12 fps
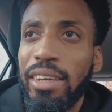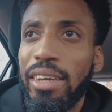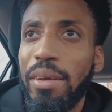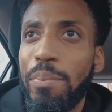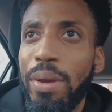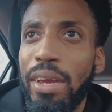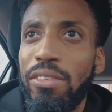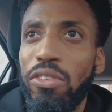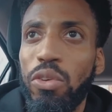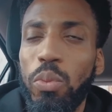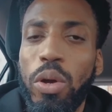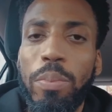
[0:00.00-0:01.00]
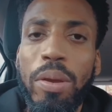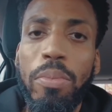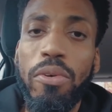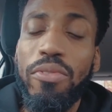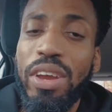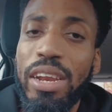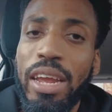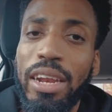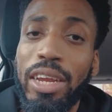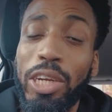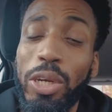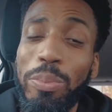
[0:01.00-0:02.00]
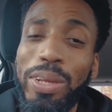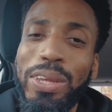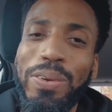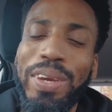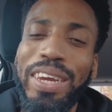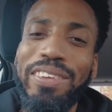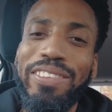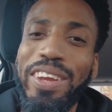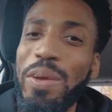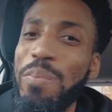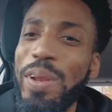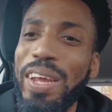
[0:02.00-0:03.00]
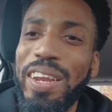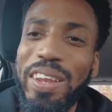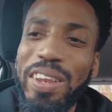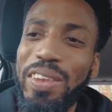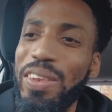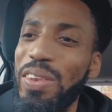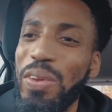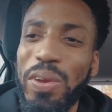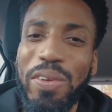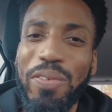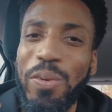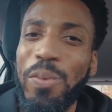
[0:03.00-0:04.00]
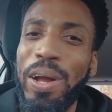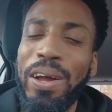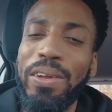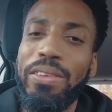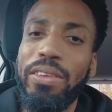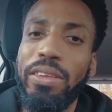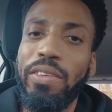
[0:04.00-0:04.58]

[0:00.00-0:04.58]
compared to what people think that they should be doing is a completely two different worlds.